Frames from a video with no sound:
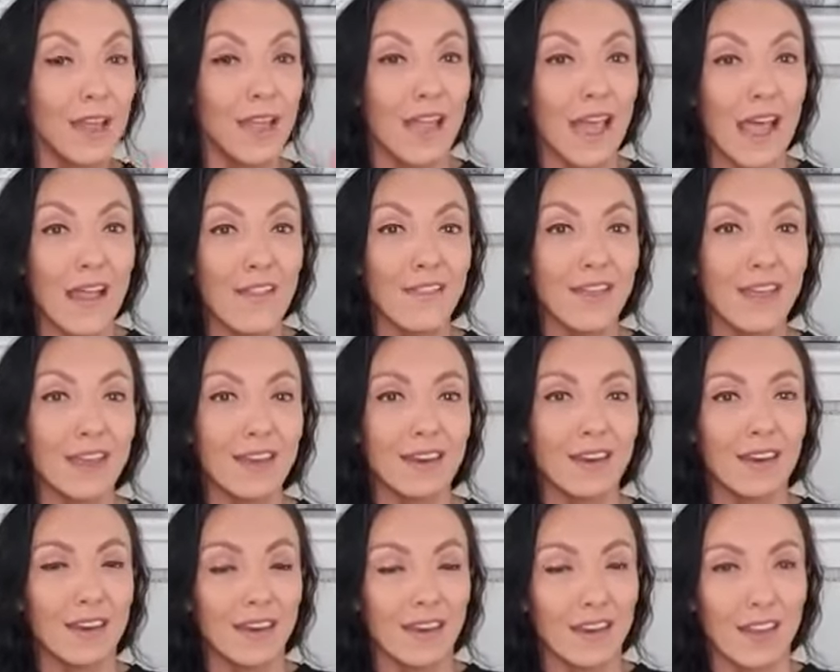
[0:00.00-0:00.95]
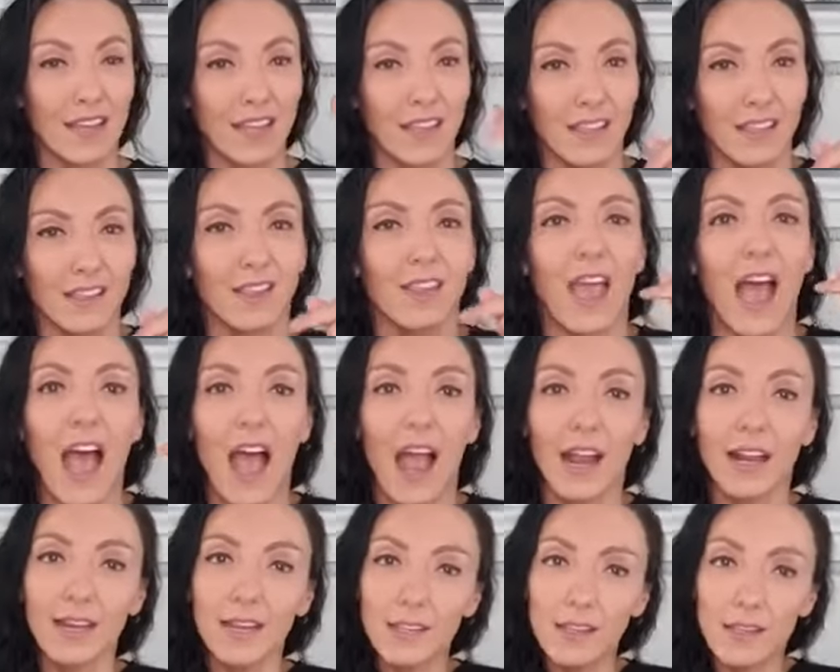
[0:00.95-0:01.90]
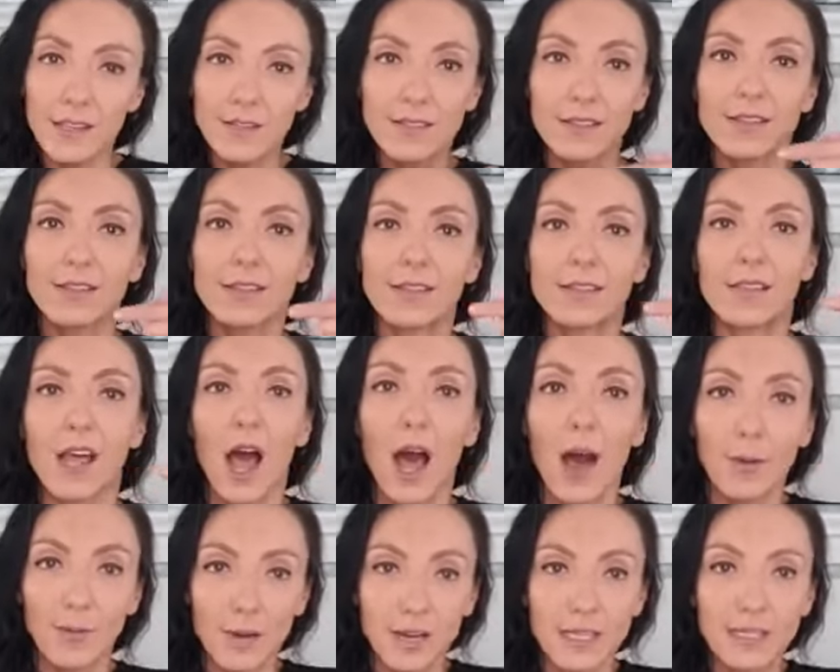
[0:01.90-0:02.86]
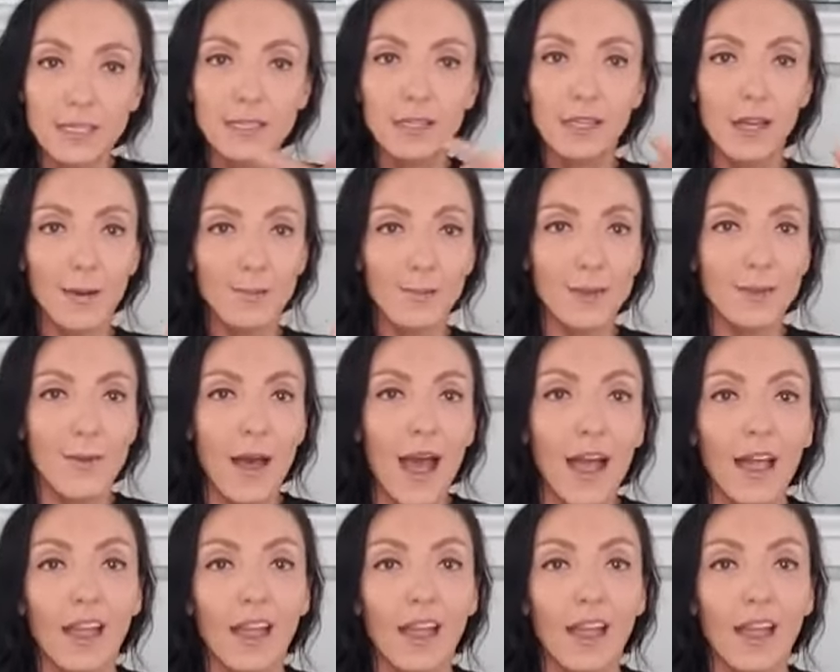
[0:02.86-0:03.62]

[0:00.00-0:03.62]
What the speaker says: and then like the acne doesn't stop, right? It's still coming back.